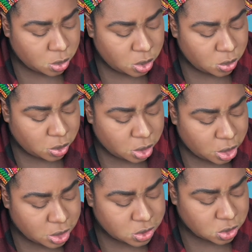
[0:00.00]
Wet n
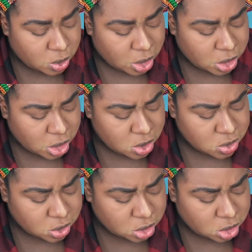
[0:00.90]
Wild has new
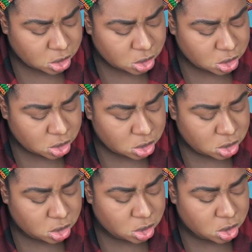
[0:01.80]
highlighters, I think.
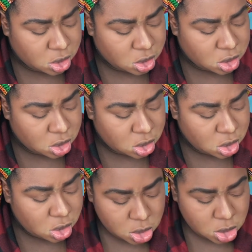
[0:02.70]
Yeah.
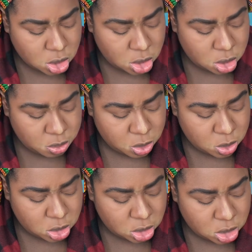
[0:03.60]
Huda
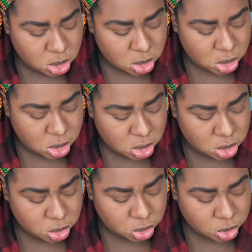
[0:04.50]
Beauty and
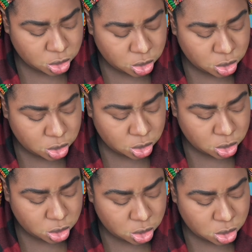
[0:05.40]
her